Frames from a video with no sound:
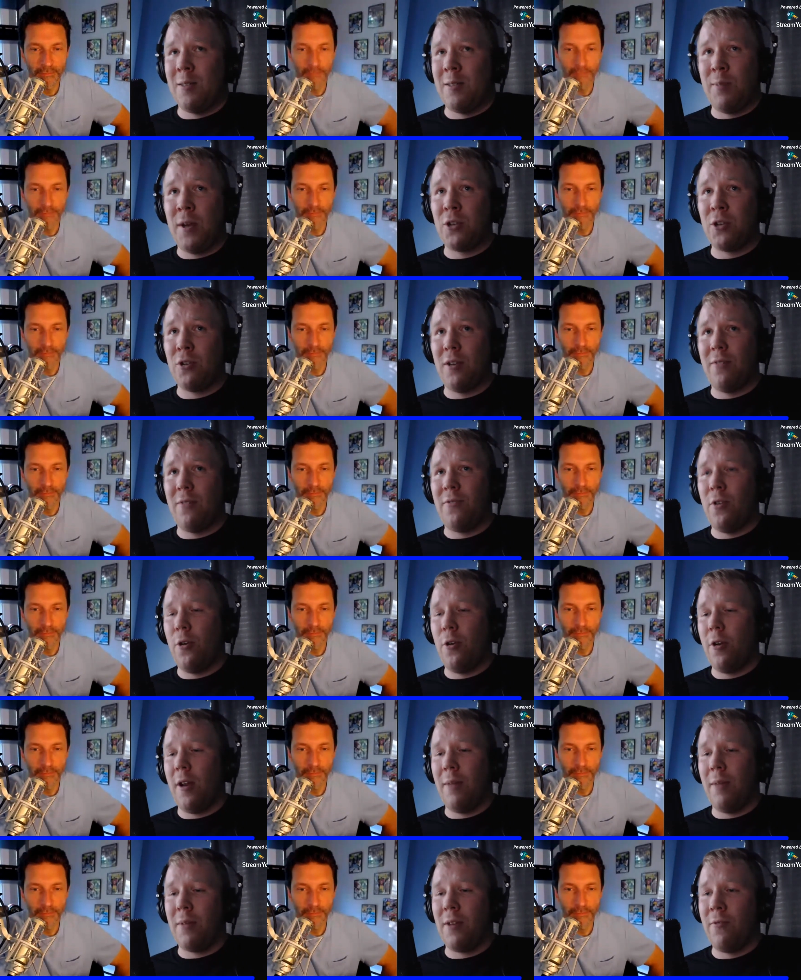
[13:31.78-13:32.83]
Speaker 1: especially if
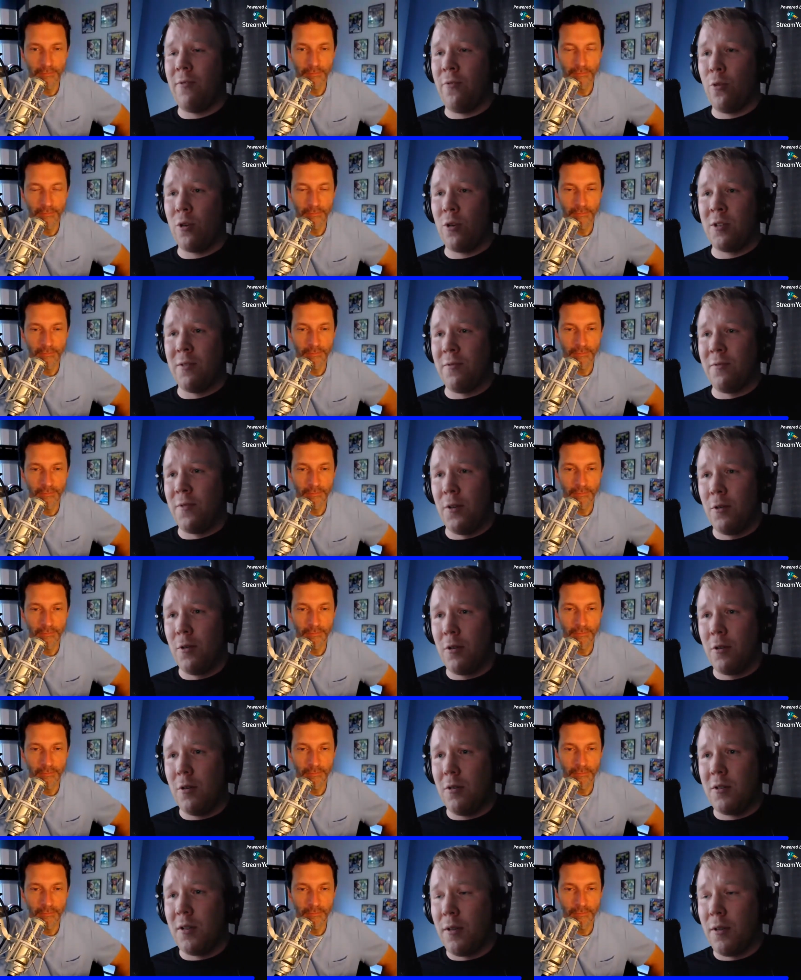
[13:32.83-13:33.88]
Notre Dame can force some field
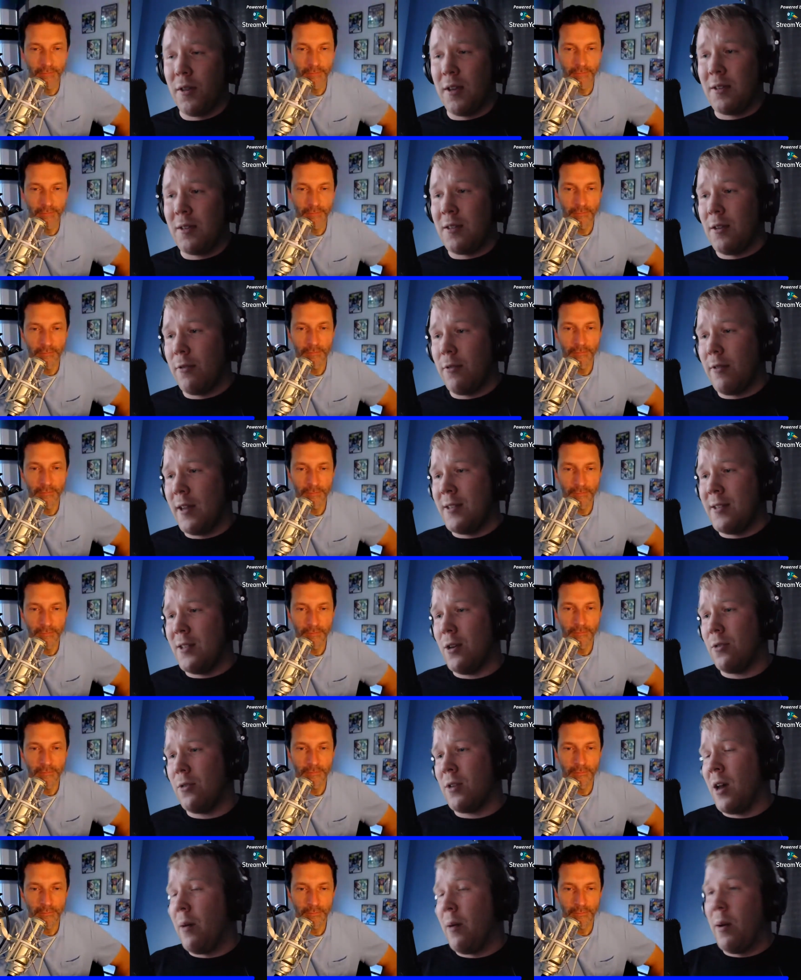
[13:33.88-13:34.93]
goals and things in the red
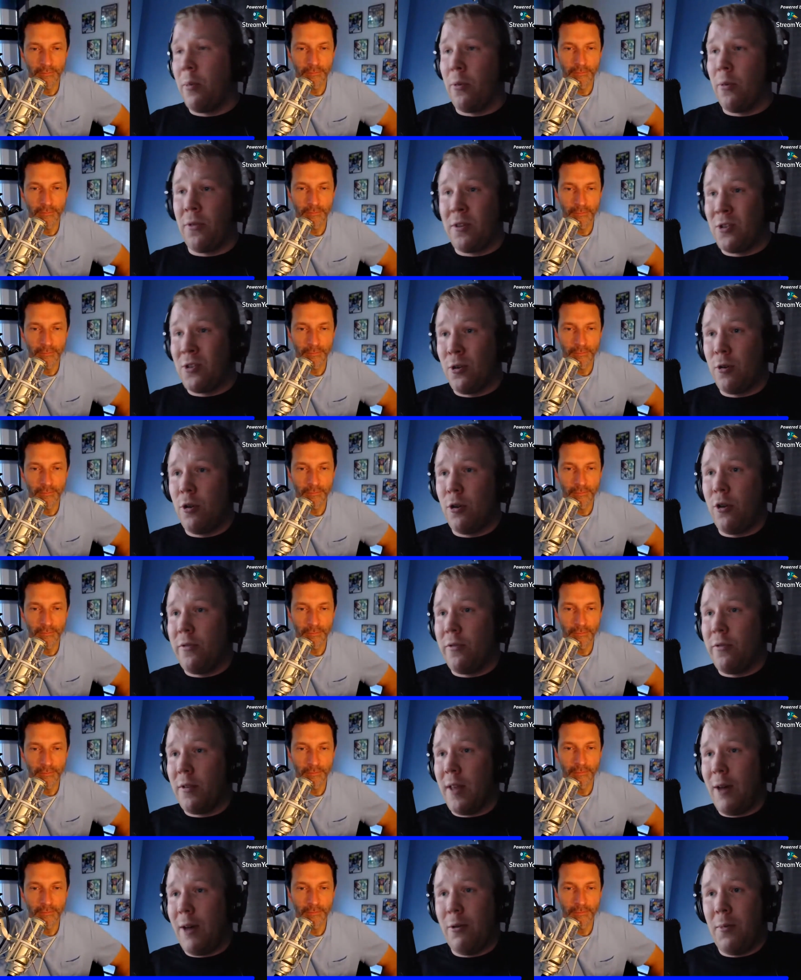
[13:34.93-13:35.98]
zone, come up with a
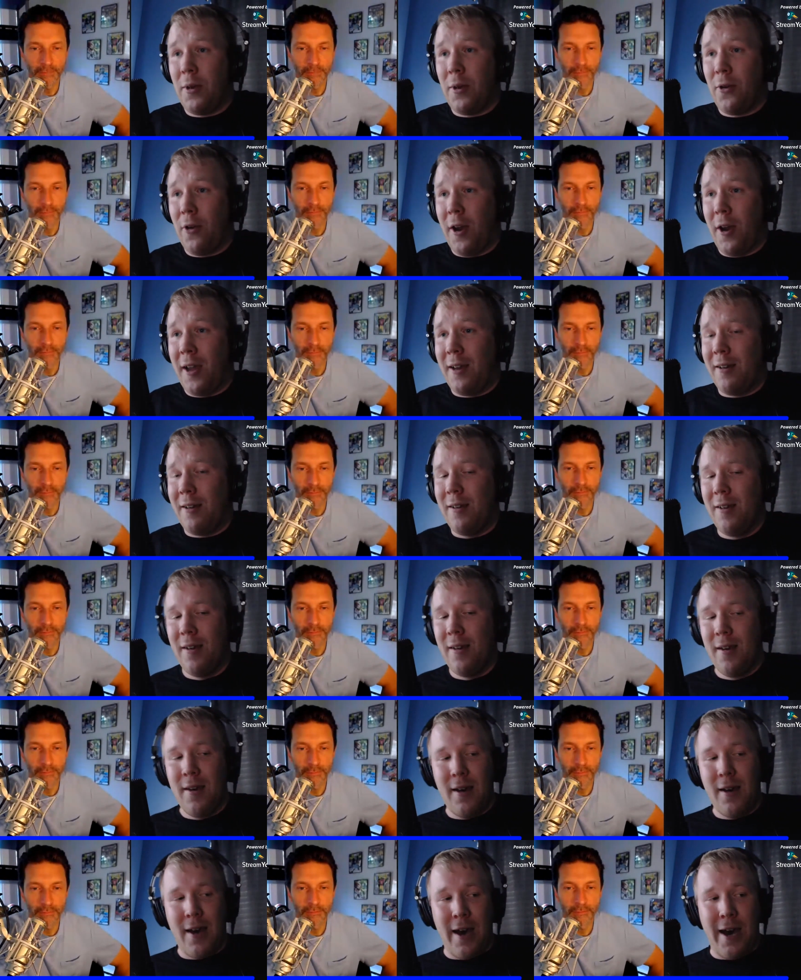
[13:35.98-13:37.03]
turnover. That would be great.
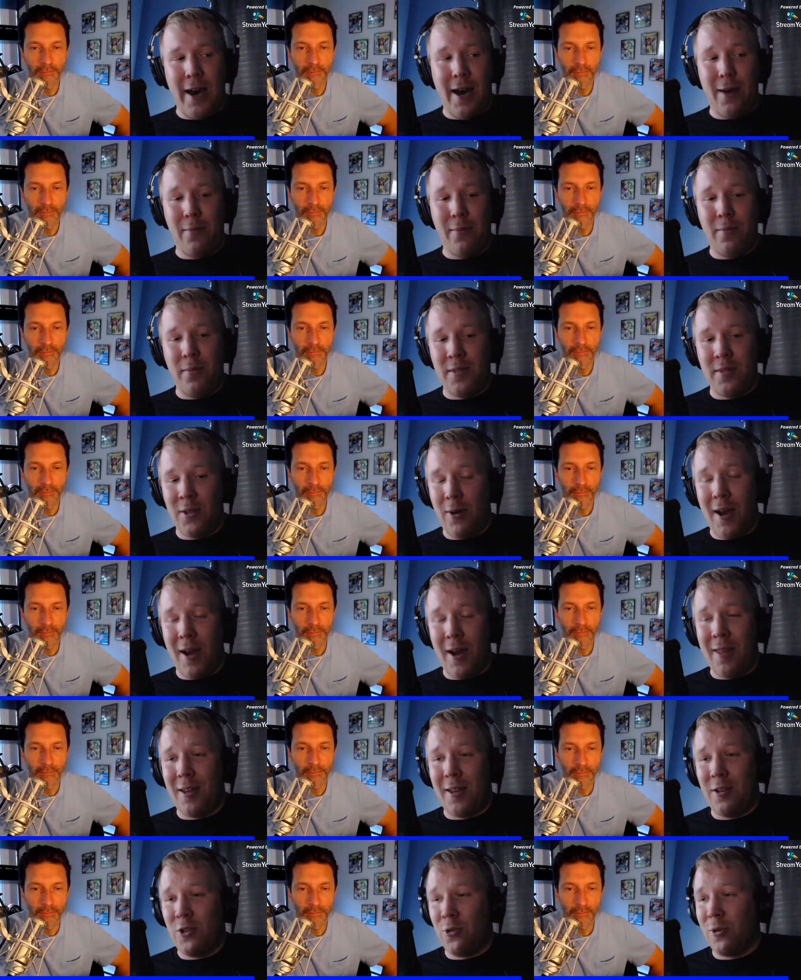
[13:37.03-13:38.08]
So I
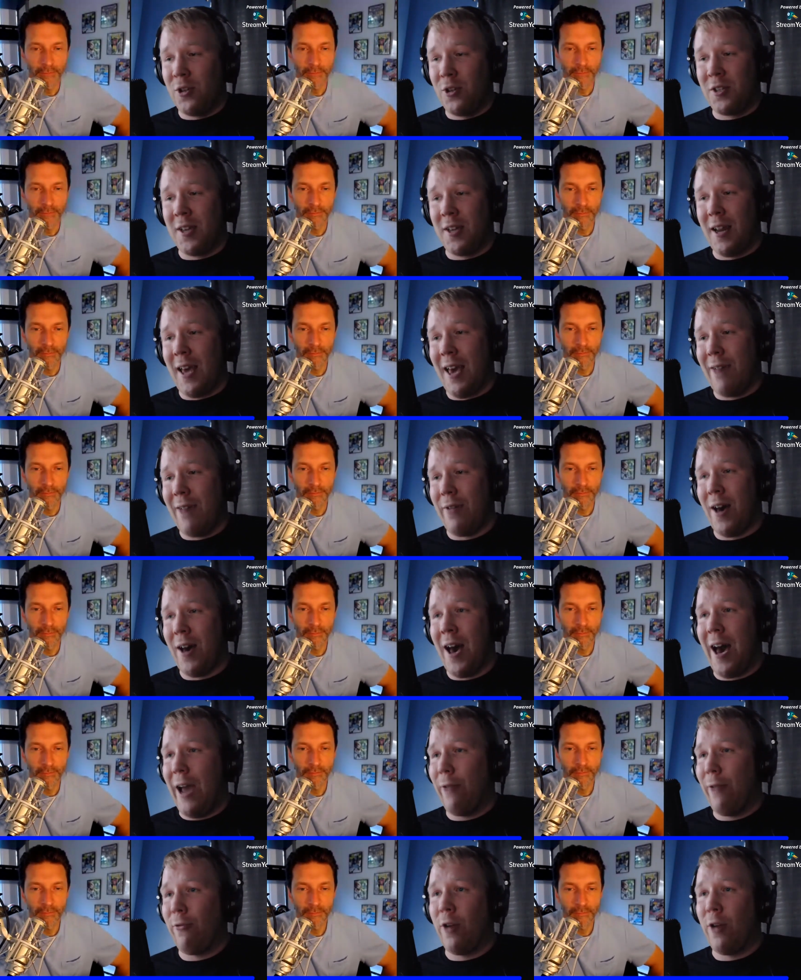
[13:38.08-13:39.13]
think Georgia's going to have a
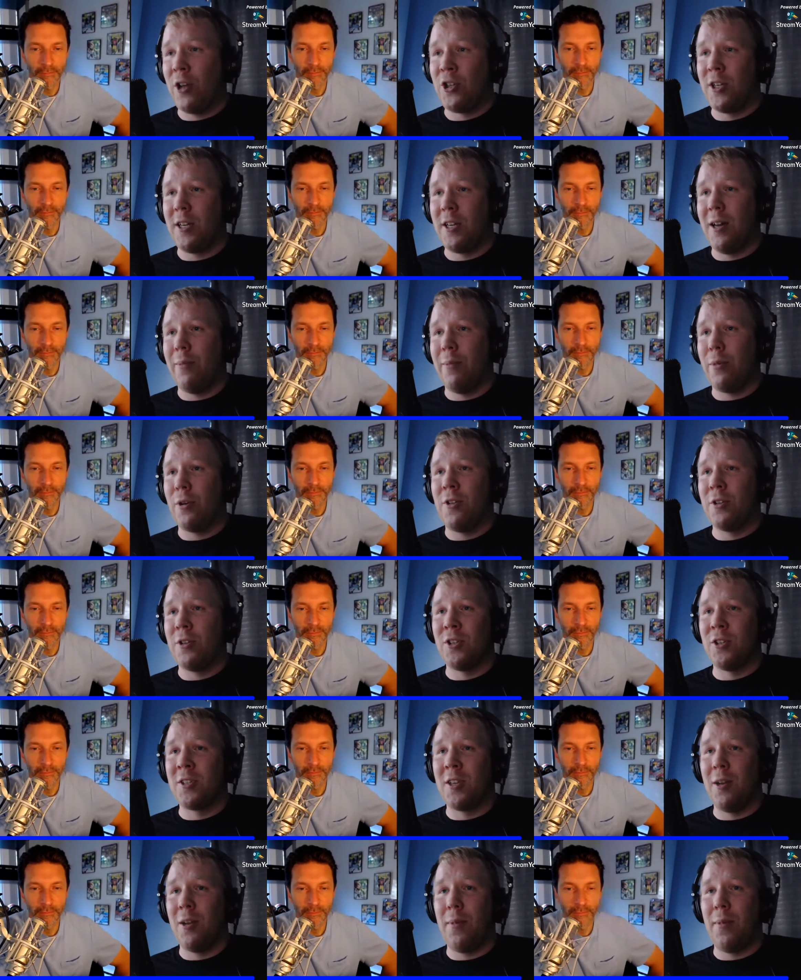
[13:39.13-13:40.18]
high rushing number. It's
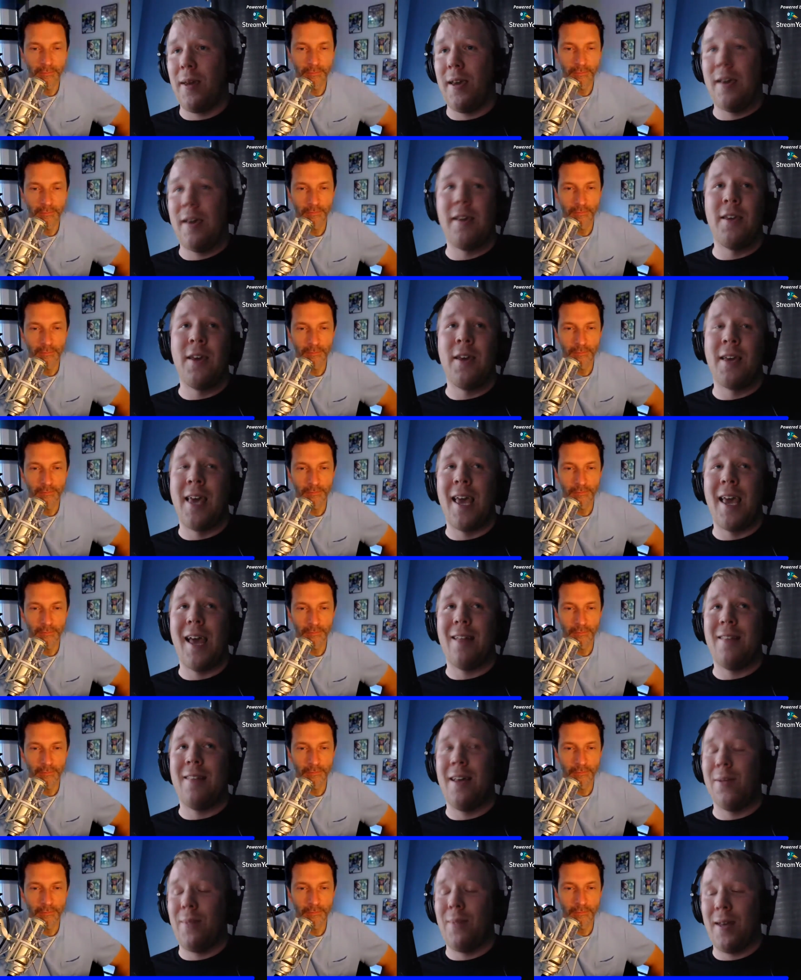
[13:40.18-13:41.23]
just going to be, you
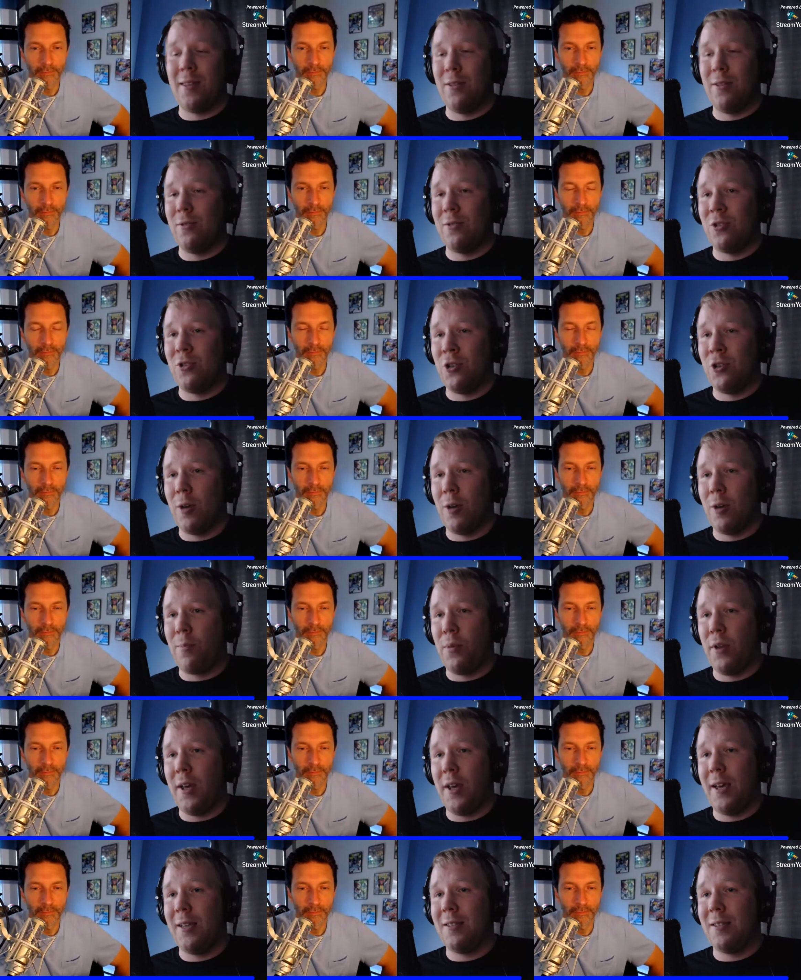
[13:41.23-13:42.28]
can't let them get those chunk
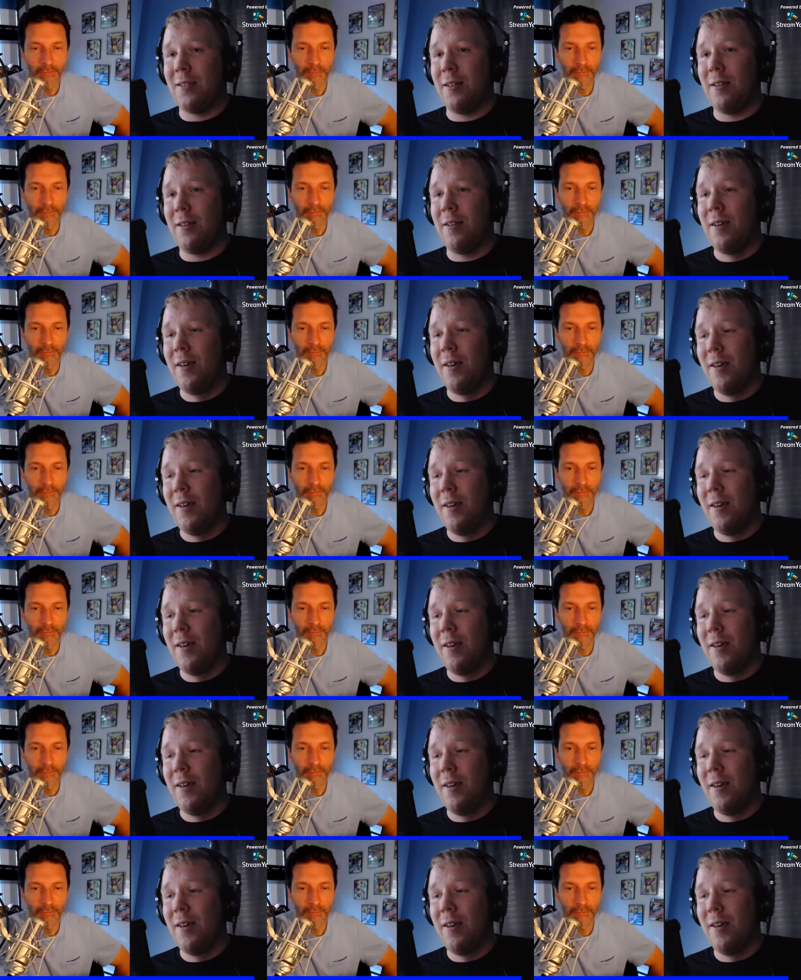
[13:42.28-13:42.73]
plays and